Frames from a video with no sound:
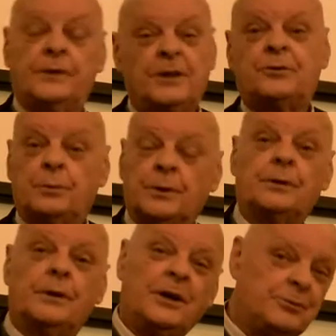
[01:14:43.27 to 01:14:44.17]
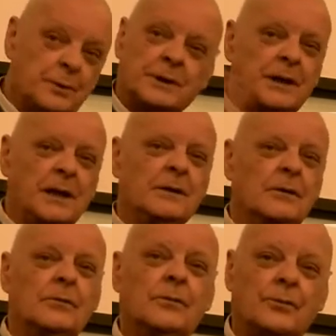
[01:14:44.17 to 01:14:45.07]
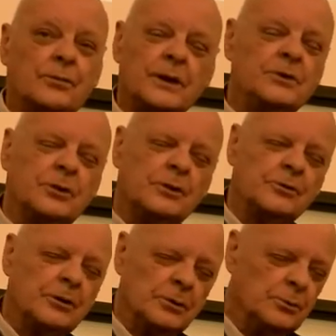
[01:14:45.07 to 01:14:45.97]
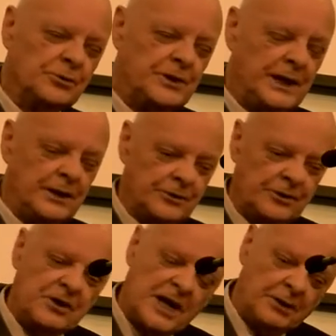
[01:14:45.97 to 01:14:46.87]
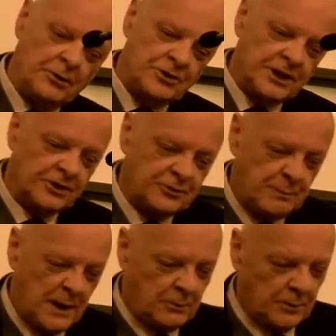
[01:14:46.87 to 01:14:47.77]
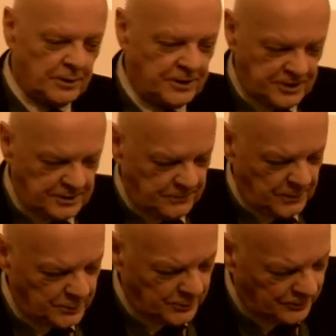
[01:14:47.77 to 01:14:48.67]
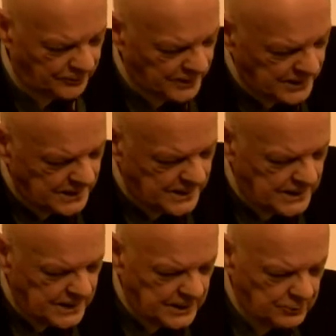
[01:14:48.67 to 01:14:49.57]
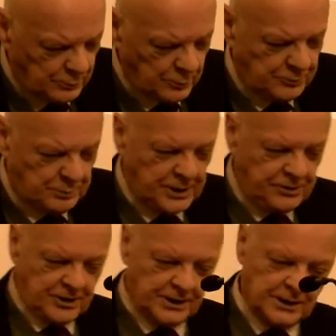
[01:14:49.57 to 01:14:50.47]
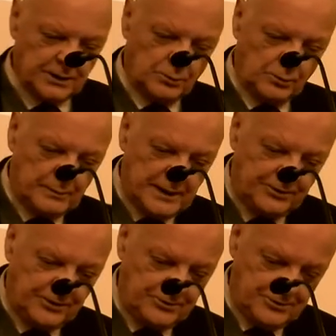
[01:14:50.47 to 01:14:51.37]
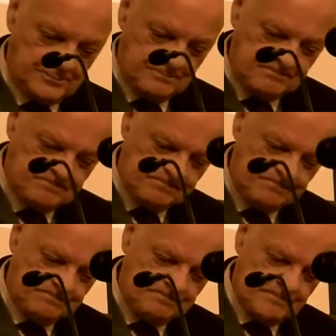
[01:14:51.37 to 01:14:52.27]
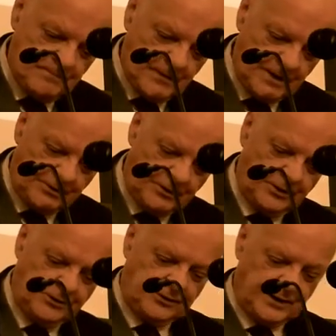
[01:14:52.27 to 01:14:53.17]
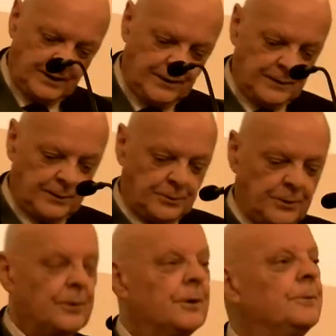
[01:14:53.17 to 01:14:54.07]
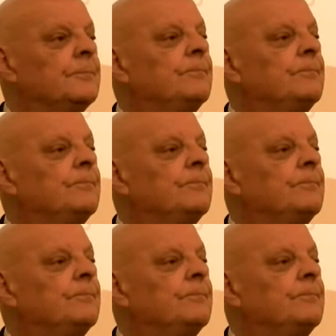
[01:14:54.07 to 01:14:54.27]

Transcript: That's what gave the Free Church in those days its energy, its power, its influence. It was preaching the old message. It's thus saith the Lord.